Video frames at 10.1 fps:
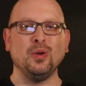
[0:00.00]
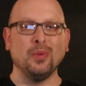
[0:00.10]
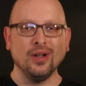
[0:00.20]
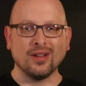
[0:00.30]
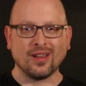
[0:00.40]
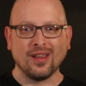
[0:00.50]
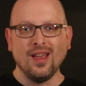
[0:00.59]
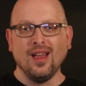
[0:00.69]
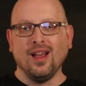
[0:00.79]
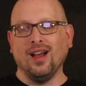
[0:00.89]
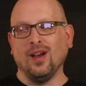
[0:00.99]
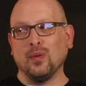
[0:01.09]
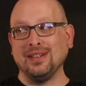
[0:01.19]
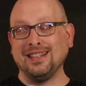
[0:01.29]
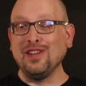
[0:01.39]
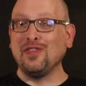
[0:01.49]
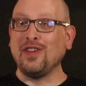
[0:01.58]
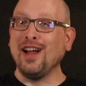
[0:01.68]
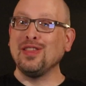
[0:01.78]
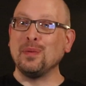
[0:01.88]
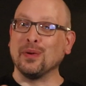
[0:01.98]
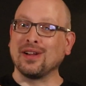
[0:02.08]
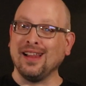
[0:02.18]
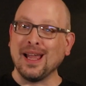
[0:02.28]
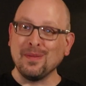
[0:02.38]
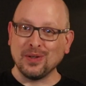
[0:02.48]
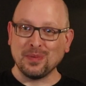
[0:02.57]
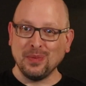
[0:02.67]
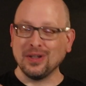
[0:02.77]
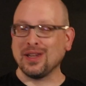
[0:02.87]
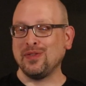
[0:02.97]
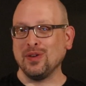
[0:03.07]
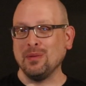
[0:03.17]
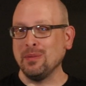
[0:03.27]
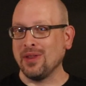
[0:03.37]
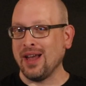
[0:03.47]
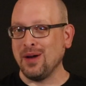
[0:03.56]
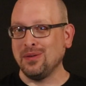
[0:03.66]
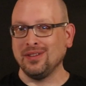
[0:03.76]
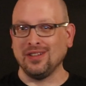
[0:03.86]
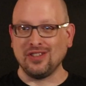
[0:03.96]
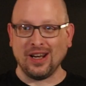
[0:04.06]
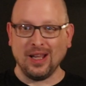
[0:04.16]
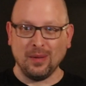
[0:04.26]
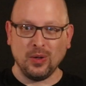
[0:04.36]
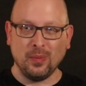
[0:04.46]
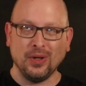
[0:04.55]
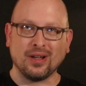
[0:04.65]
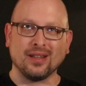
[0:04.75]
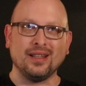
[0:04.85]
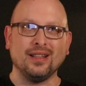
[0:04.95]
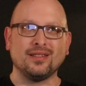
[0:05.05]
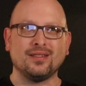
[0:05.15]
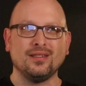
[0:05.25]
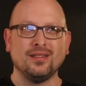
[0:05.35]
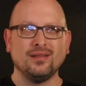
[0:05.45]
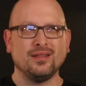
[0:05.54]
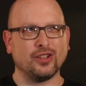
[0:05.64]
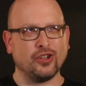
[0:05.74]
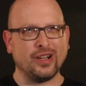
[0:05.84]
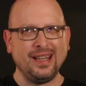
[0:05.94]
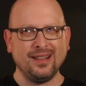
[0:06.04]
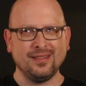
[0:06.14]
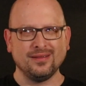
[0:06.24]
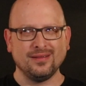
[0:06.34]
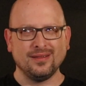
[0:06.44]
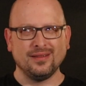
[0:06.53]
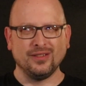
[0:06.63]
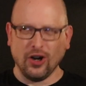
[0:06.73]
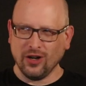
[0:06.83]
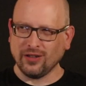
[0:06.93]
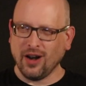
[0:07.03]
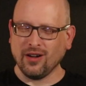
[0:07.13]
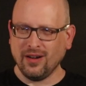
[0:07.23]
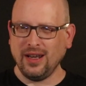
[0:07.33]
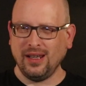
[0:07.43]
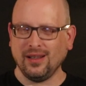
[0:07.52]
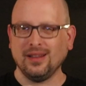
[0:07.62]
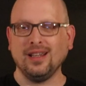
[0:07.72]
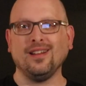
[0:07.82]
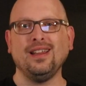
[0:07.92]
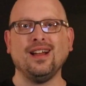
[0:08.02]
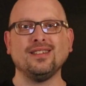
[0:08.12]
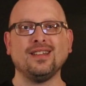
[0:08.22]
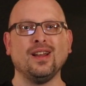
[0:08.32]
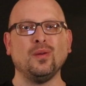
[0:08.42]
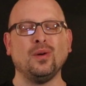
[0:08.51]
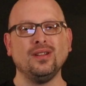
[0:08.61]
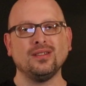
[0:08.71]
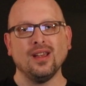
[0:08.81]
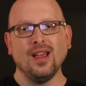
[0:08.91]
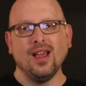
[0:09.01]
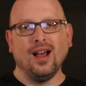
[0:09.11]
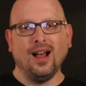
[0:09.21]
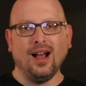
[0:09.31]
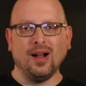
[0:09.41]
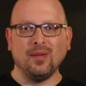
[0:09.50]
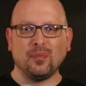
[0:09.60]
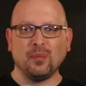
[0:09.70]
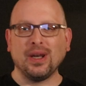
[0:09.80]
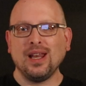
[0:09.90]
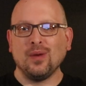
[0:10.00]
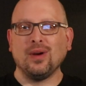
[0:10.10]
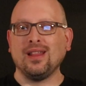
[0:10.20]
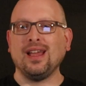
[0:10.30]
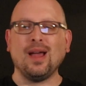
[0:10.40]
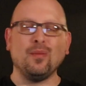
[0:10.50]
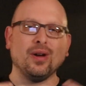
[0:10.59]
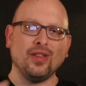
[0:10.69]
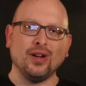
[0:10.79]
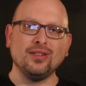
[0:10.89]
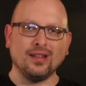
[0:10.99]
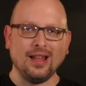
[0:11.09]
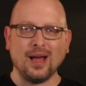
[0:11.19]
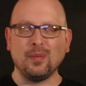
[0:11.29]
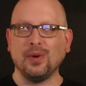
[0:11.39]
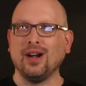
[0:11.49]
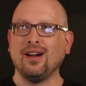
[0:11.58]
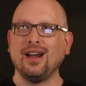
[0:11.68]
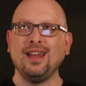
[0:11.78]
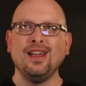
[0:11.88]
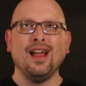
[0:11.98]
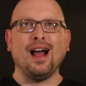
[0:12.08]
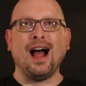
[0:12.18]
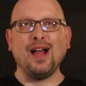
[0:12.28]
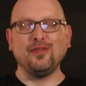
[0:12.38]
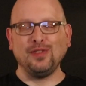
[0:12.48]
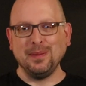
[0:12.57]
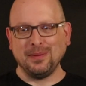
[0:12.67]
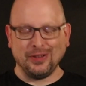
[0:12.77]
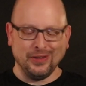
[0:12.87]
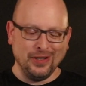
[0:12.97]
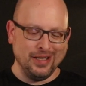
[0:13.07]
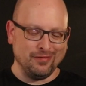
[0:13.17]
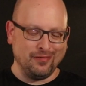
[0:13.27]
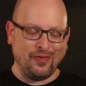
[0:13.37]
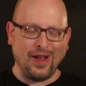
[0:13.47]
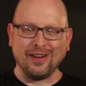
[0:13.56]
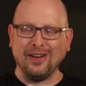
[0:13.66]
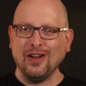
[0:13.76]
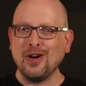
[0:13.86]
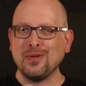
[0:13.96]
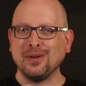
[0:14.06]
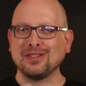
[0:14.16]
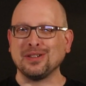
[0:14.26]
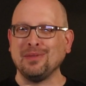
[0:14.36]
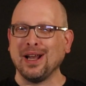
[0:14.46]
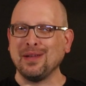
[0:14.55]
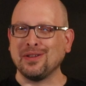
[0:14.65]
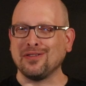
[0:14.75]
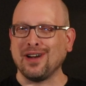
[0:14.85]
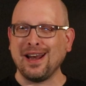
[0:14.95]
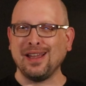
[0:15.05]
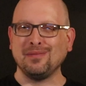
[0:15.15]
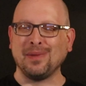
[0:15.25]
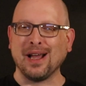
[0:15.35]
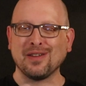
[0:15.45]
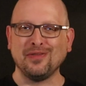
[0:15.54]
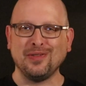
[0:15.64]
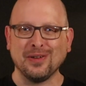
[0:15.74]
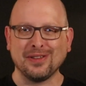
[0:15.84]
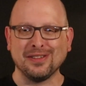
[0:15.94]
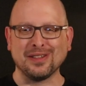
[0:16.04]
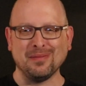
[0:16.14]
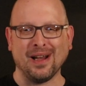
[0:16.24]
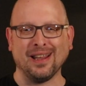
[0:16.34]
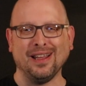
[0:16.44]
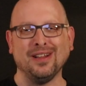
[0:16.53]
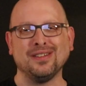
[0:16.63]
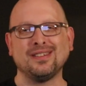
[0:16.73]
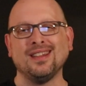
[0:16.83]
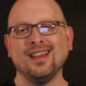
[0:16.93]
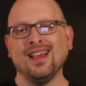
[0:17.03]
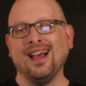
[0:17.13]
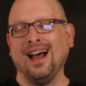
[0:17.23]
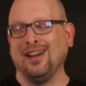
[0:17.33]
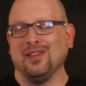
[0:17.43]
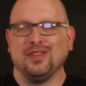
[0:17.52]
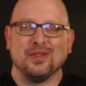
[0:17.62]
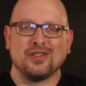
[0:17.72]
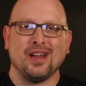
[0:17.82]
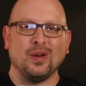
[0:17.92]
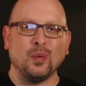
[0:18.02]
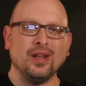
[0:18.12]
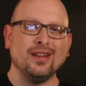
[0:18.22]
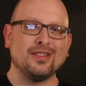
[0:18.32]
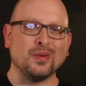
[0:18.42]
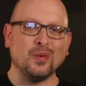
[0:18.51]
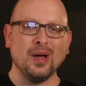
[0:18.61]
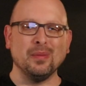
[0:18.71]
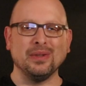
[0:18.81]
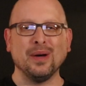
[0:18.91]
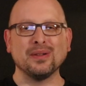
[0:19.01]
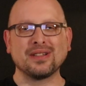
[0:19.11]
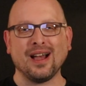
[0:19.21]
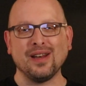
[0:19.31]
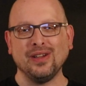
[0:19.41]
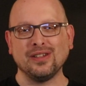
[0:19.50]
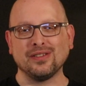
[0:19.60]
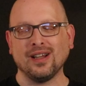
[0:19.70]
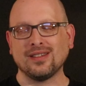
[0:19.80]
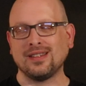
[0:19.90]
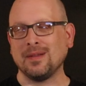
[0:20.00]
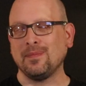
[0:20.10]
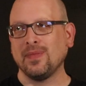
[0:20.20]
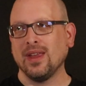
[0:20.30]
book. We did find the Proclaimers book, if you remember that one, the JW book. I think it's green, dark green, I think on the outside it was. But anyway, they had one of those in the library. I flipped through it, found a note where somebody was writing back and forth to somebody else. I don't know if they were trying to witness or what, but that was kind of interesting.